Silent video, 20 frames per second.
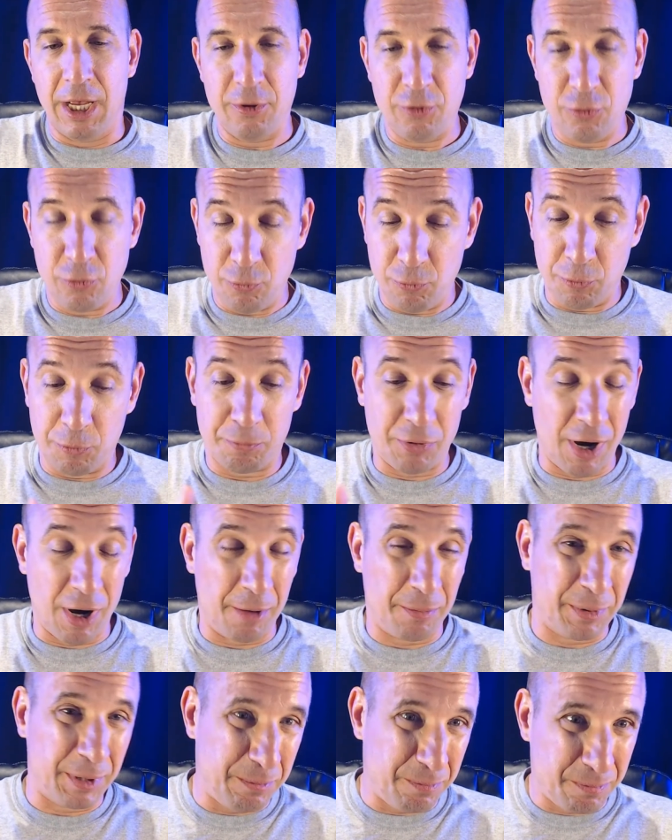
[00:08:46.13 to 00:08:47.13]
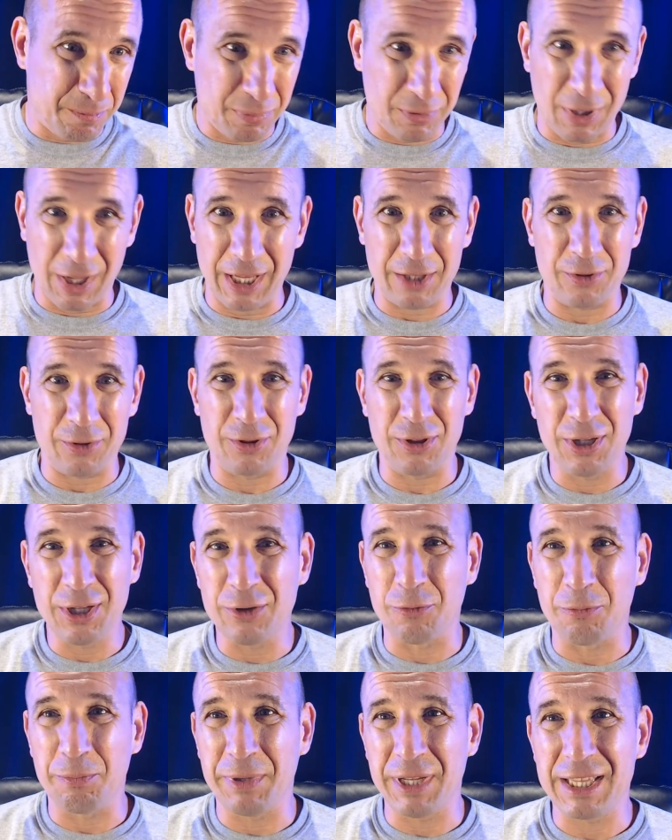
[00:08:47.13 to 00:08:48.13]
who will probably play a
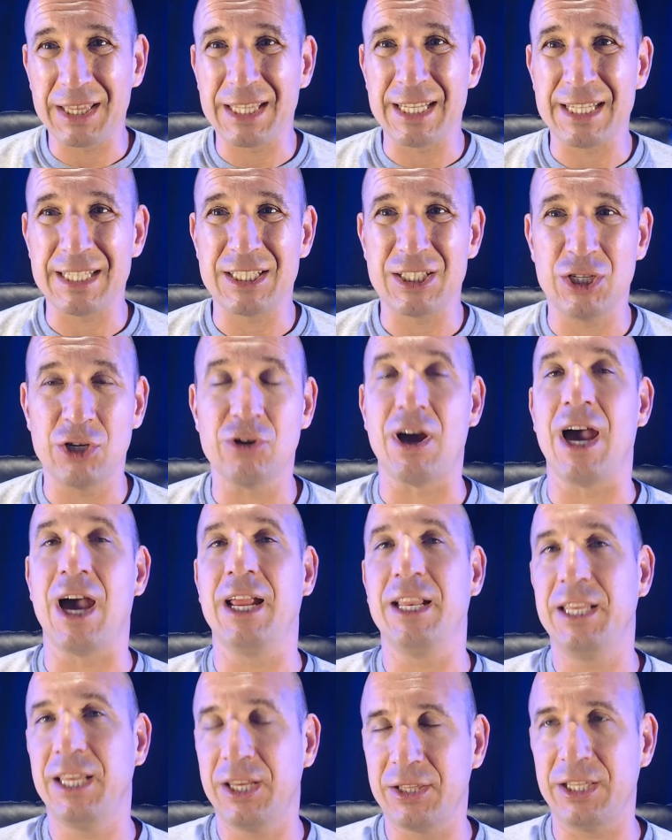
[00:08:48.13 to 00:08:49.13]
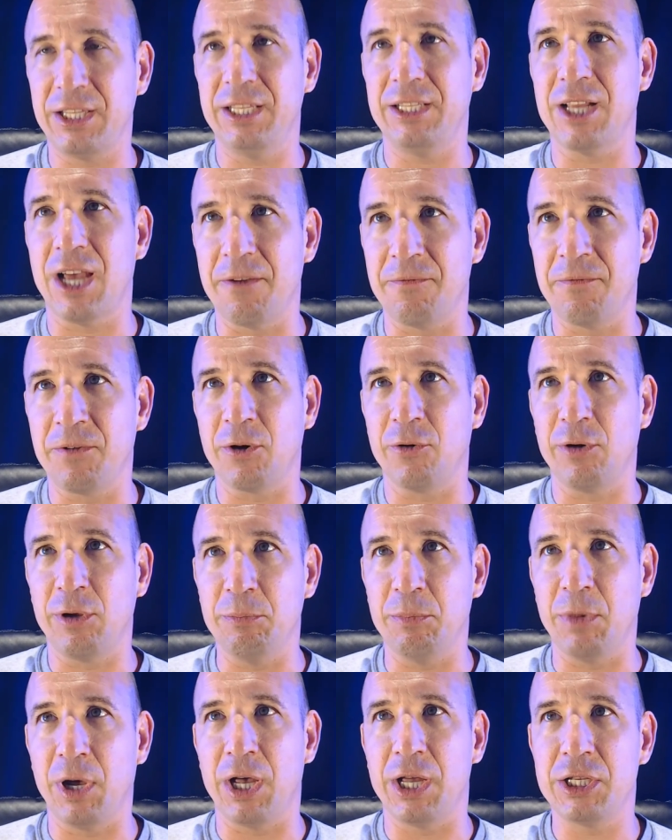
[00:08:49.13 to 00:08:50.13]
little bit this year, ideally not very
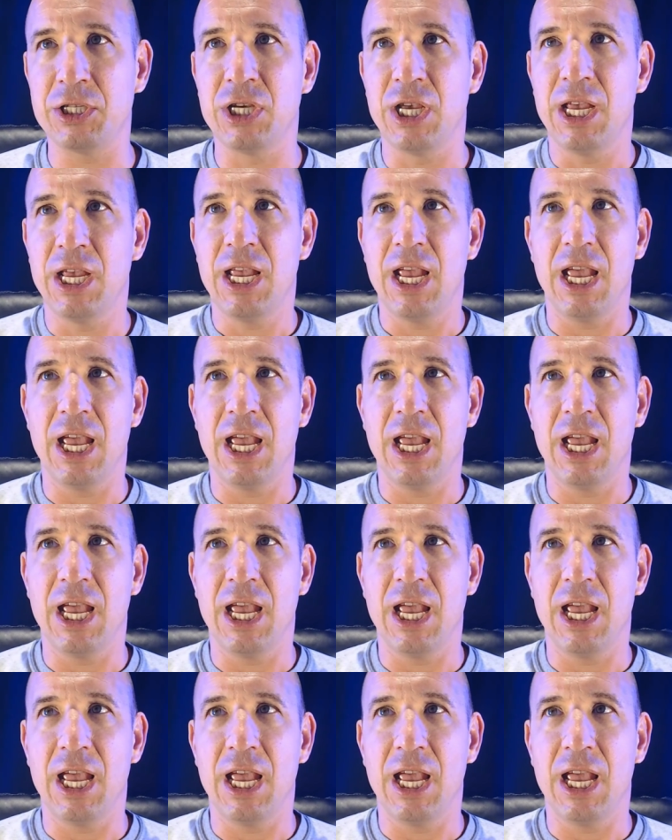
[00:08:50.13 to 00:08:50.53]
much.